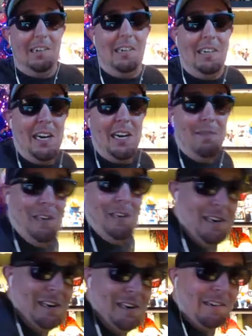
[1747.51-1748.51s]
get me
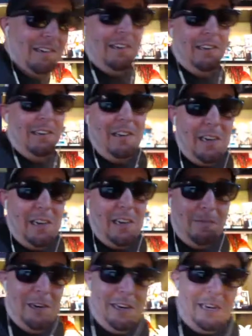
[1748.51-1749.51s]
to
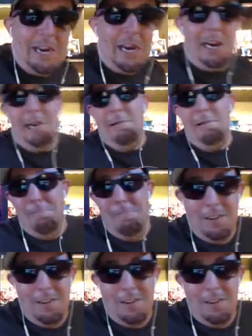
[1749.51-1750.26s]
the game.